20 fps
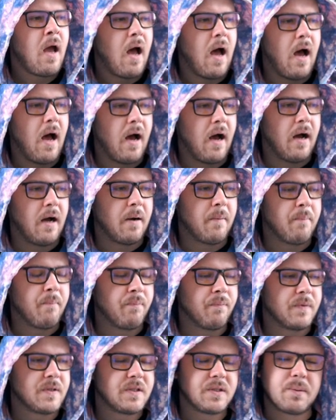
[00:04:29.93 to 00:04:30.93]

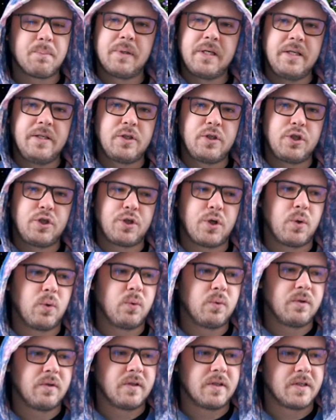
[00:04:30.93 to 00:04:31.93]
Um, somebody
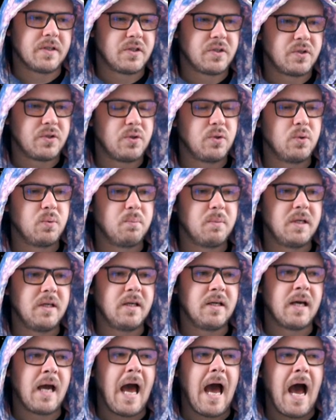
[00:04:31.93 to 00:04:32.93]
showed this to
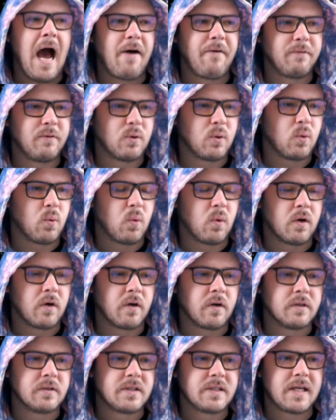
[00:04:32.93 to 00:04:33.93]
me
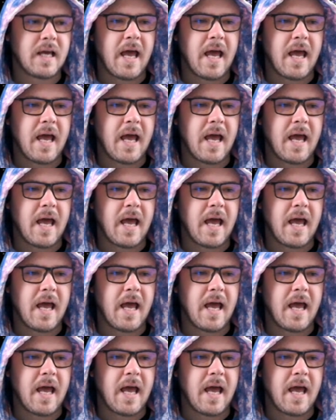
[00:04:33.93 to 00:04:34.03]
afterwards,